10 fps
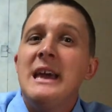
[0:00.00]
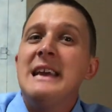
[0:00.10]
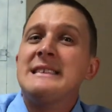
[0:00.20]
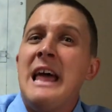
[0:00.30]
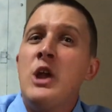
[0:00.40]

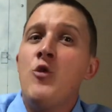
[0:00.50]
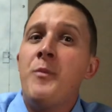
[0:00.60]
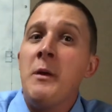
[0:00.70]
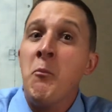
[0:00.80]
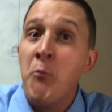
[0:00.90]
is that
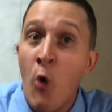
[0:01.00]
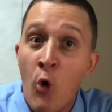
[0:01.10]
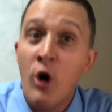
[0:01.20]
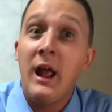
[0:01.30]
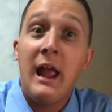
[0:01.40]
you've been
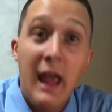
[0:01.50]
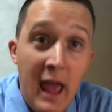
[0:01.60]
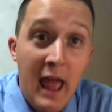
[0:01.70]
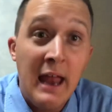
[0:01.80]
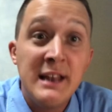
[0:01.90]
born
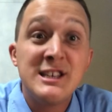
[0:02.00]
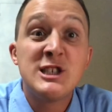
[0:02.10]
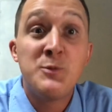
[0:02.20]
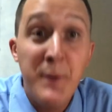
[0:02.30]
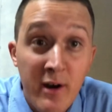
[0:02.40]
again
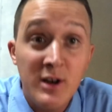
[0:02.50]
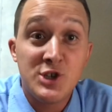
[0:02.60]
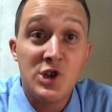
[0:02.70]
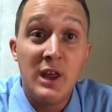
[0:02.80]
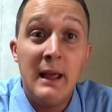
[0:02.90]

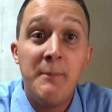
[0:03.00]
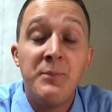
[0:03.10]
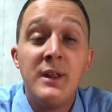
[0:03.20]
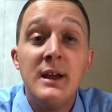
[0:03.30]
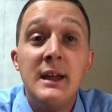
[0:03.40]

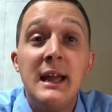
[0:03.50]
spiritually